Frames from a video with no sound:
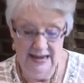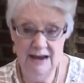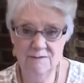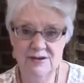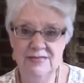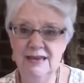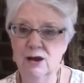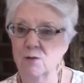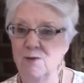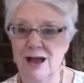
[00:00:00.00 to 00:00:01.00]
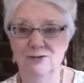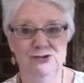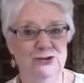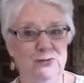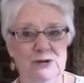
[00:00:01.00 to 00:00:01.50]
Everything
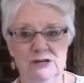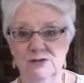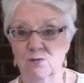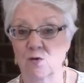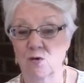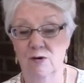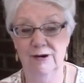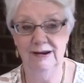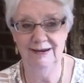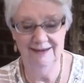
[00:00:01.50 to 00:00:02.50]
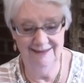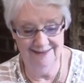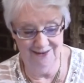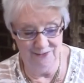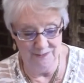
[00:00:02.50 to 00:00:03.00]
around you is roaring.
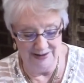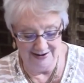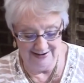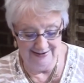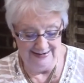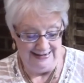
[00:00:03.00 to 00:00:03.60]
Oh my.